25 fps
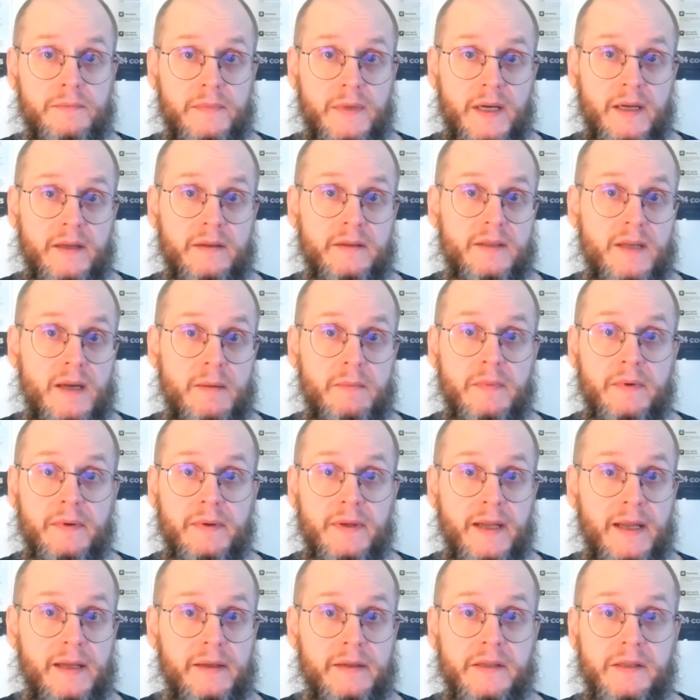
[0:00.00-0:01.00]
and some
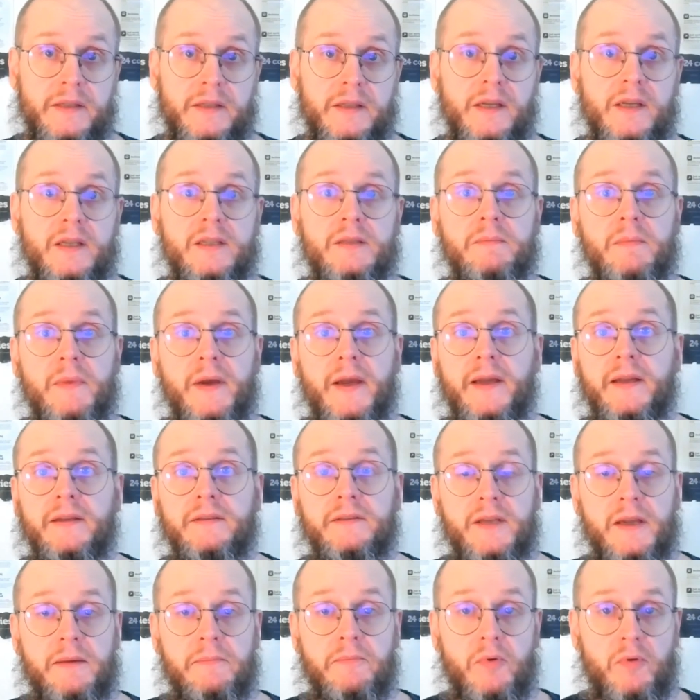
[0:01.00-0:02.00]
illnesses may
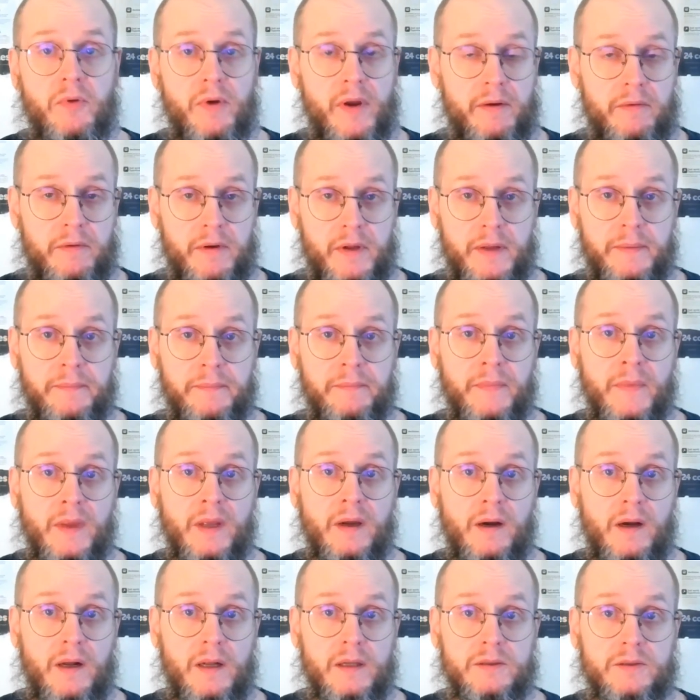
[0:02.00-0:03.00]
temporarily
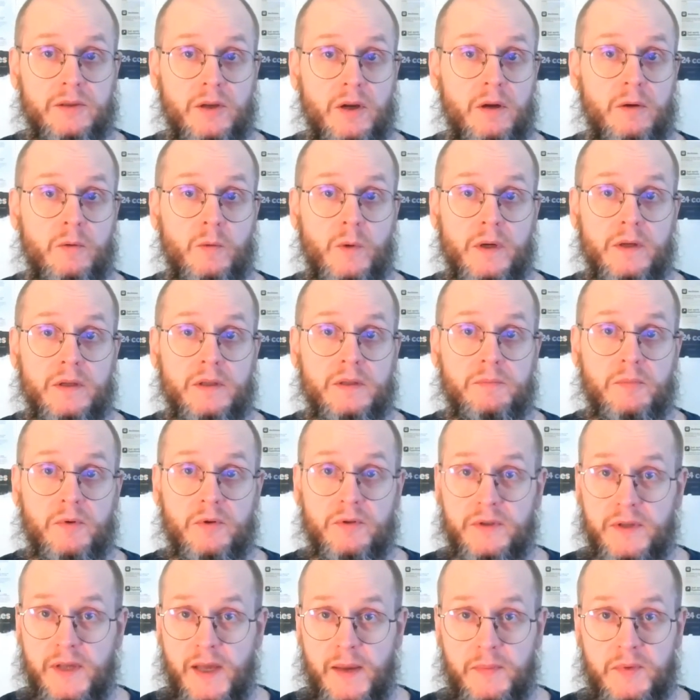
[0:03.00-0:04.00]
alter one's
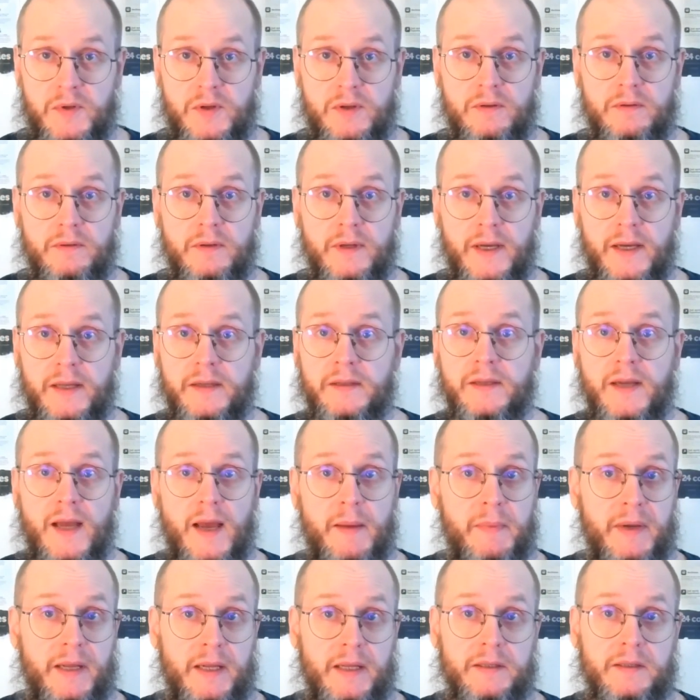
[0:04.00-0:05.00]
perception and
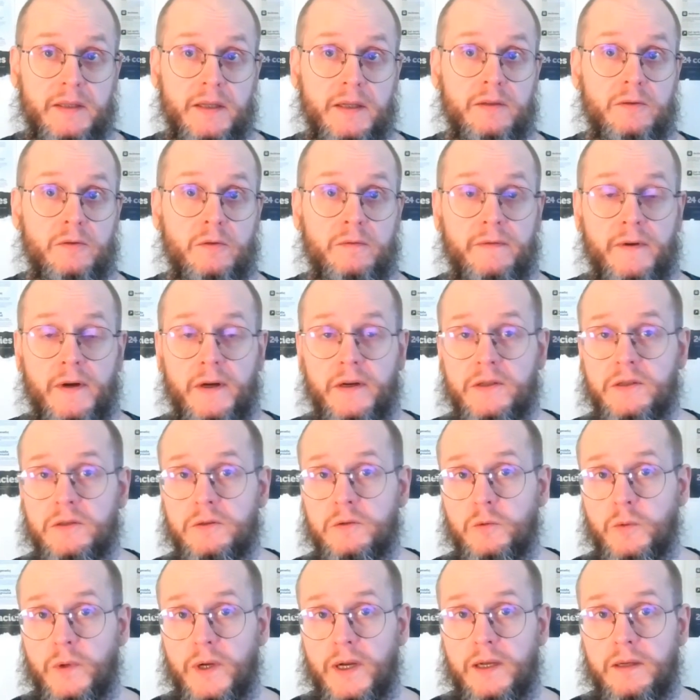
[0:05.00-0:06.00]
ability to
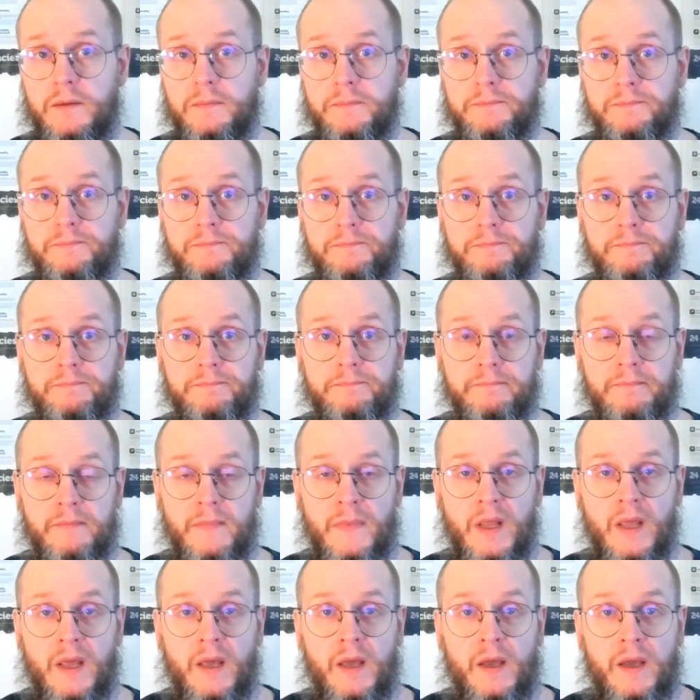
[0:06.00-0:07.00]
function well.
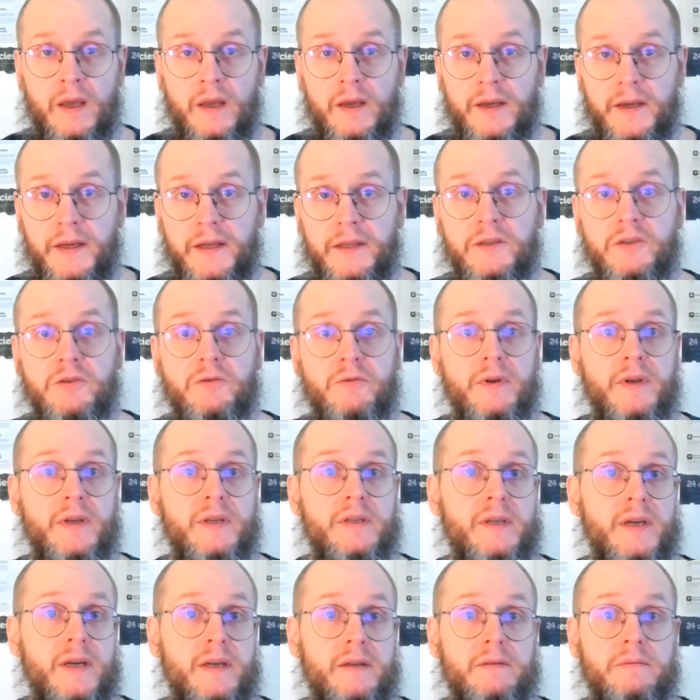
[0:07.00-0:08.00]
Injuries
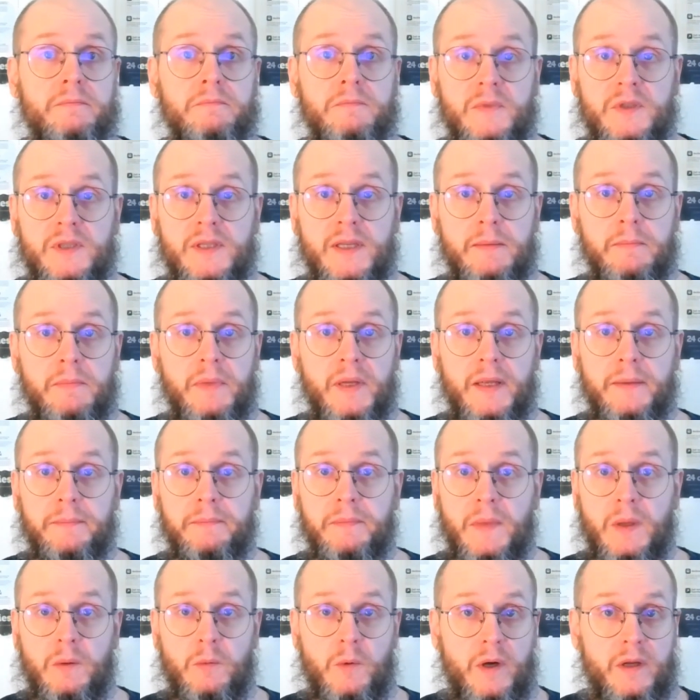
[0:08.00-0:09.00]
and simply
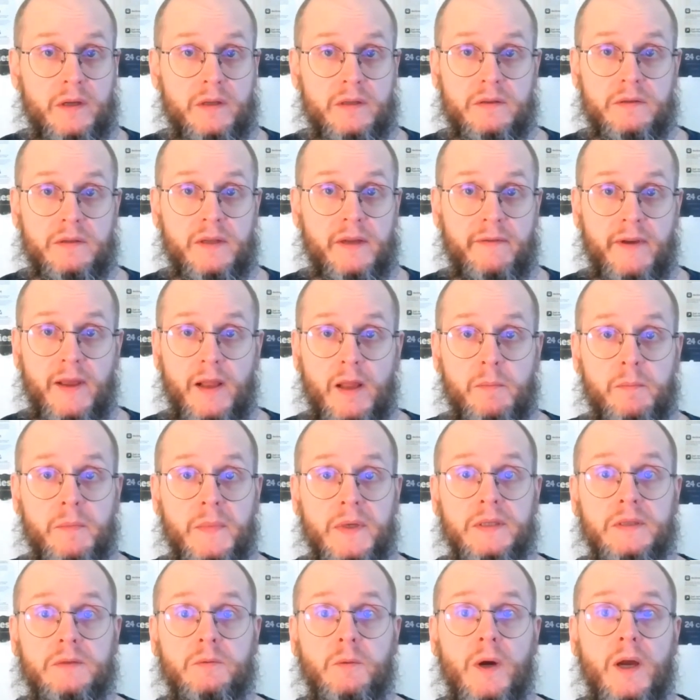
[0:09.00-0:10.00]
one's
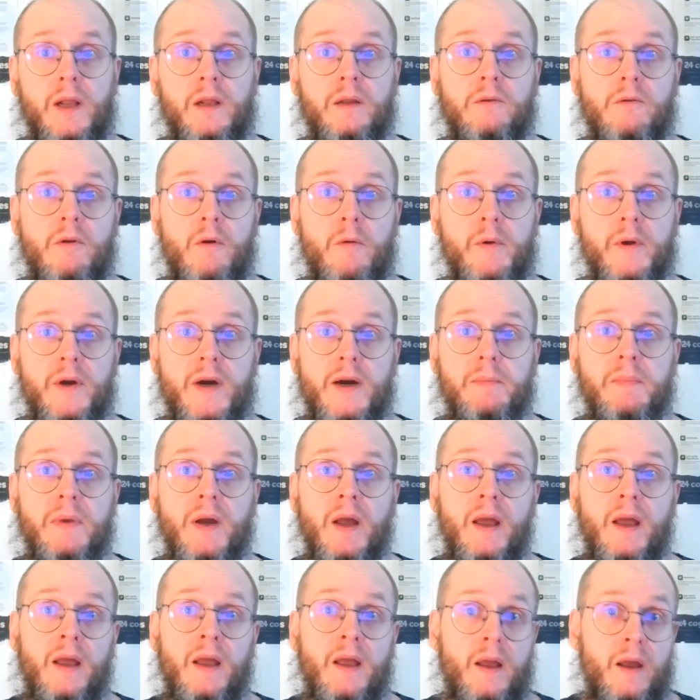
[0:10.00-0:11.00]
development while growing up
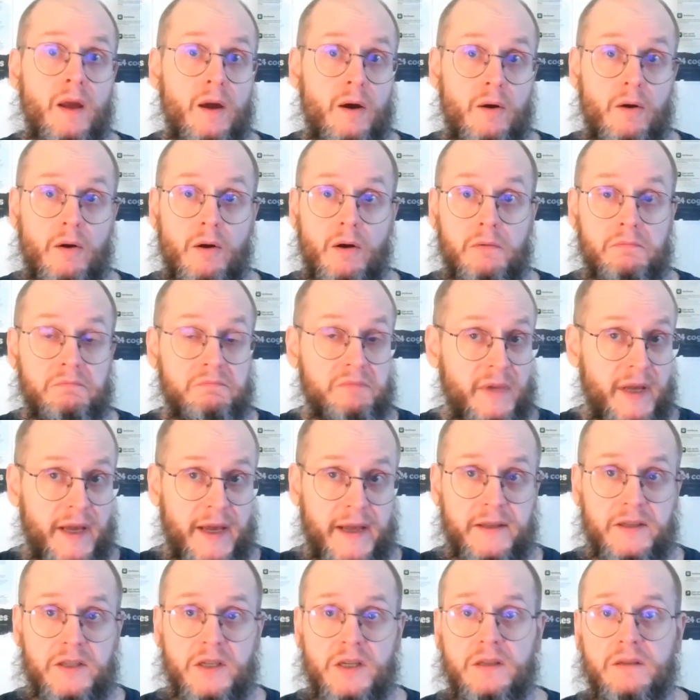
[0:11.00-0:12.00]
or
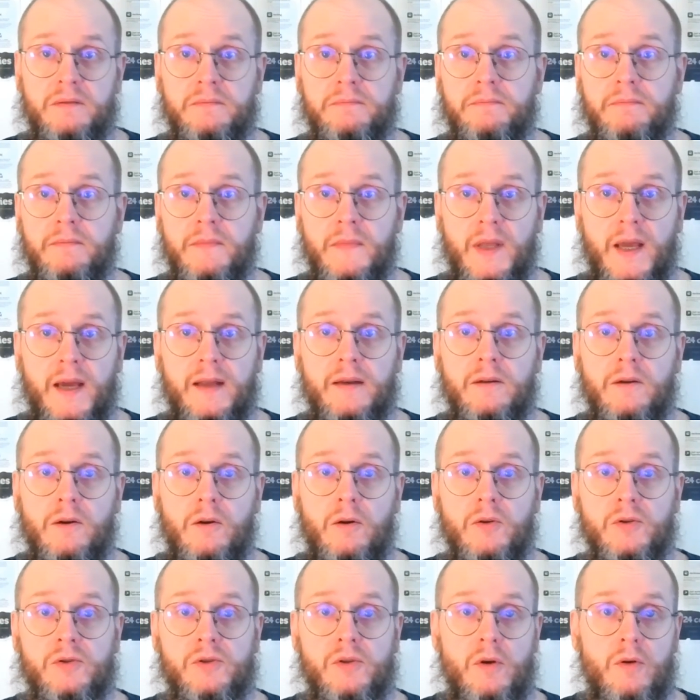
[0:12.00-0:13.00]
aging can
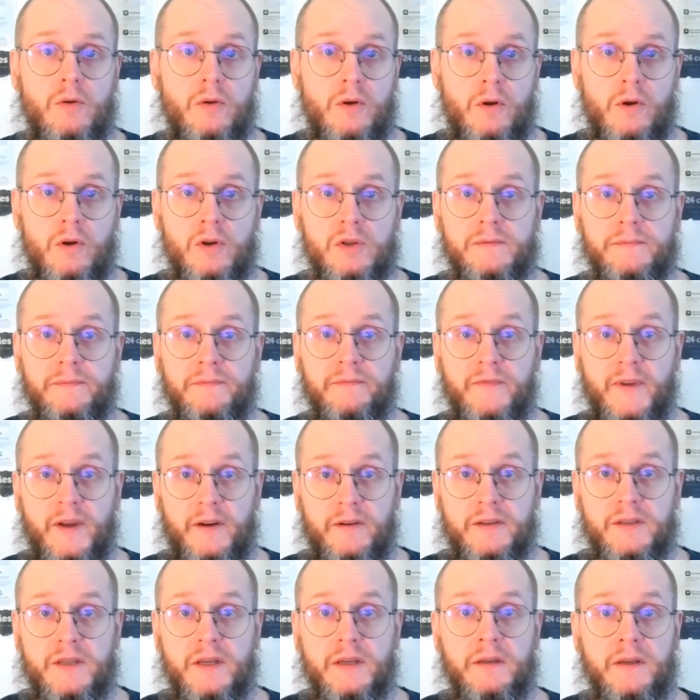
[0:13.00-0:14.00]
also cause
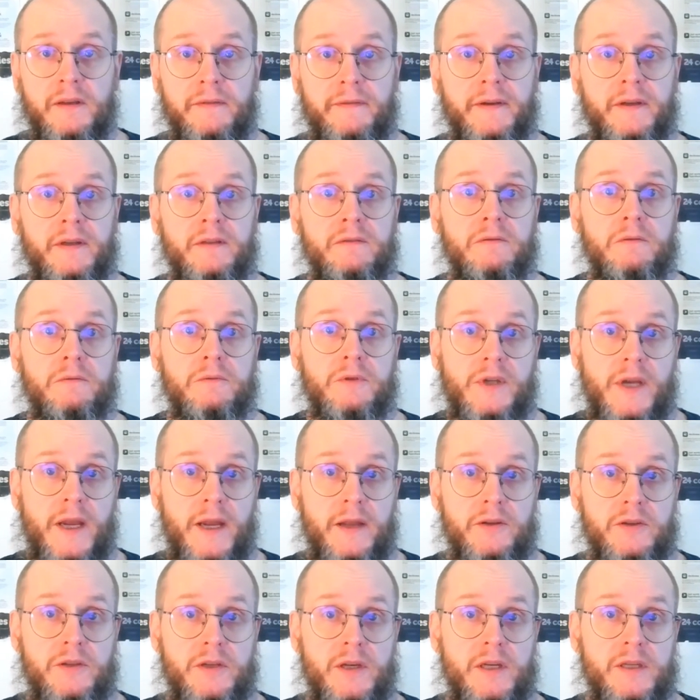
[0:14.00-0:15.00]
very significant
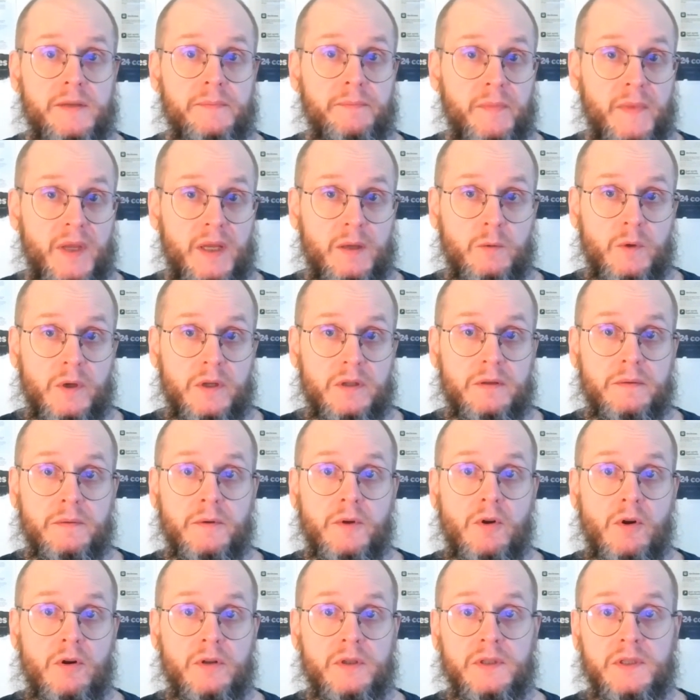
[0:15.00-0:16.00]
changes in one's
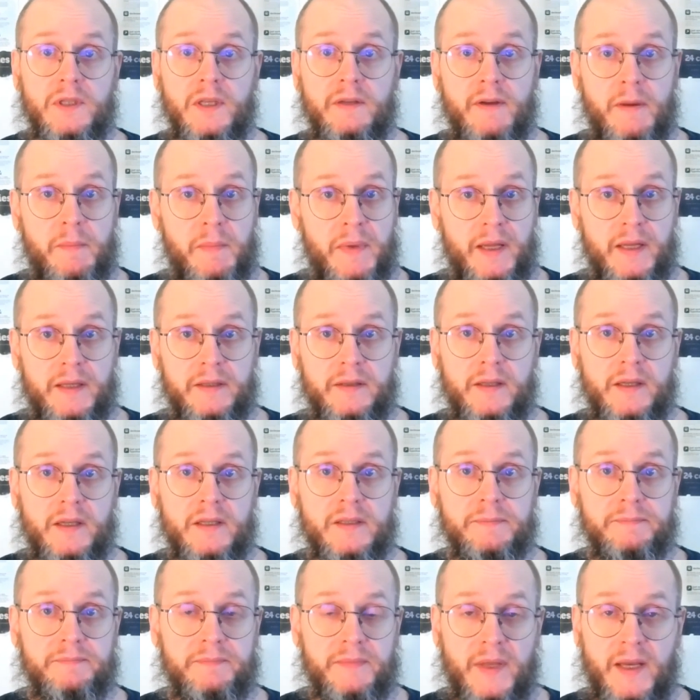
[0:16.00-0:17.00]
cognitive abilities
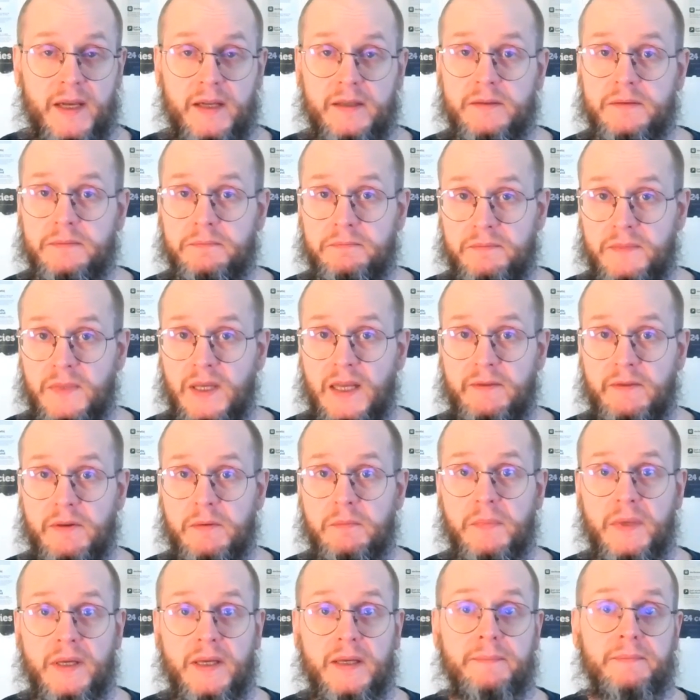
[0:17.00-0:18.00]
and even
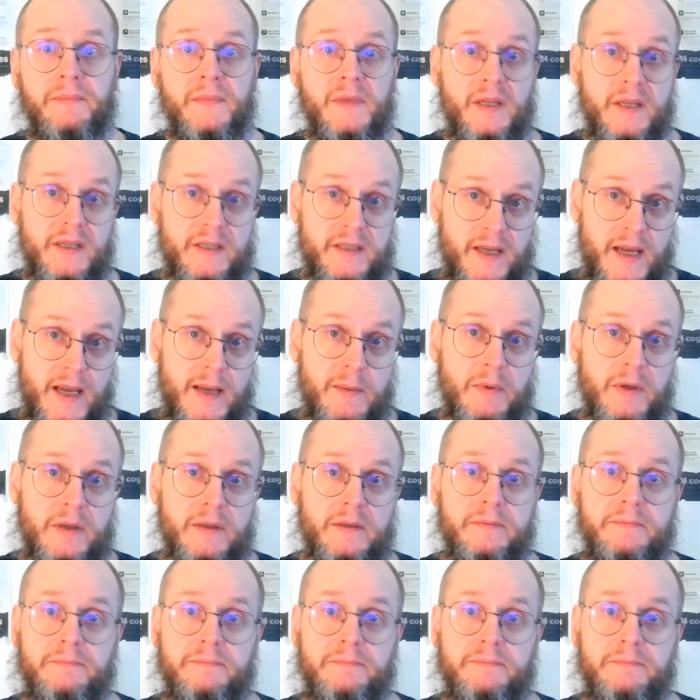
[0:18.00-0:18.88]
be disabling.